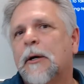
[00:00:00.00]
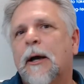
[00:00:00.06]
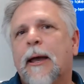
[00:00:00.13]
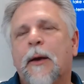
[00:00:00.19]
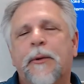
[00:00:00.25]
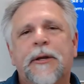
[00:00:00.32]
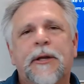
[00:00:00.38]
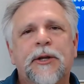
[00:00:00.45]

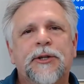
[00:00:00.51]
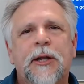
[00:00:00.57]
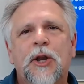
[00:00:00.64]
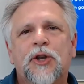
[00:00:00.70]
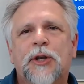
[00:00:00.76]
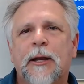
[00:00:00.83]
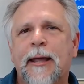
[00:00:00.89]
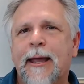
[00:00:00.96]
it would
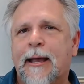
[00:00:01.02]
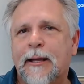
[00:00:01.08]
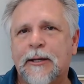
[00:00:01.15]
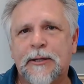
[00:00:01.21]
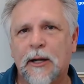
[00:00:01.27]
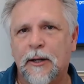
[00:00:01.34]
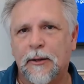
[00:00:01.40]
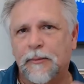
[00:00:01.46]
continue to leak
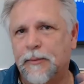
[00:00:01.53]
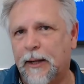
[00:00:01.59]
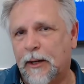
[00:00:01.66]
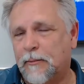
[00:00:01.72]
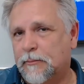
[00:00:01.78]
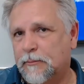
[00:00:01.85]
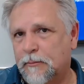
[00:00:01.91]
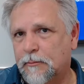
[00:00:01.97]
until, you
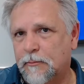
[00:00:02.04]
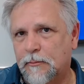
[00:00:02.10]
know,